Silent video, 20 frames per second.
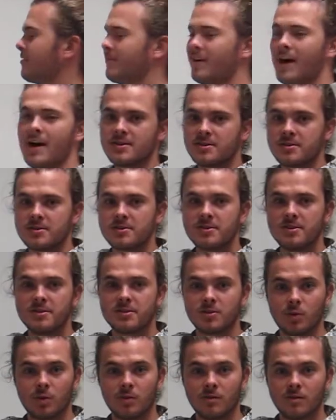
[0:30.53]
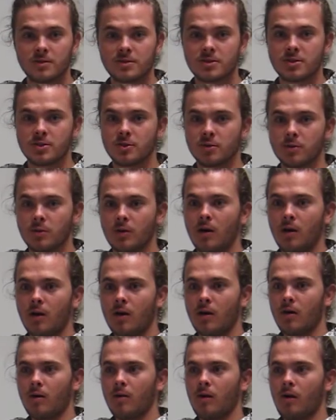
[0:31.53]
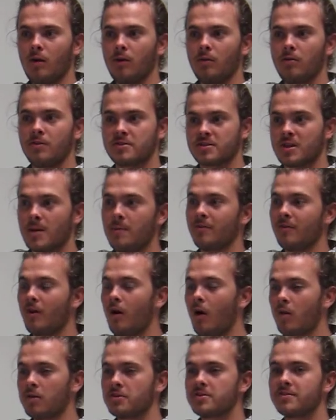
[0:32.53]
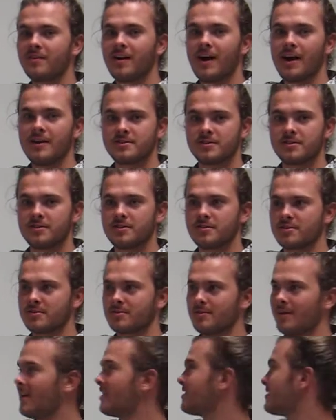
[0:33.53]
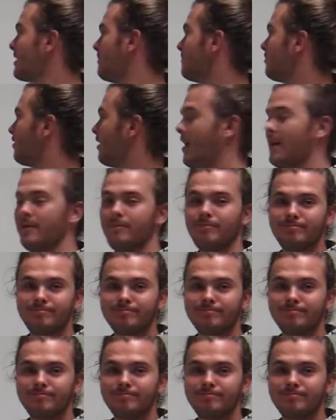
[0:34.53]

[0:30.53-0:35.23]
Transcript: divisors is equivalent to the sum of all the divisors except for n.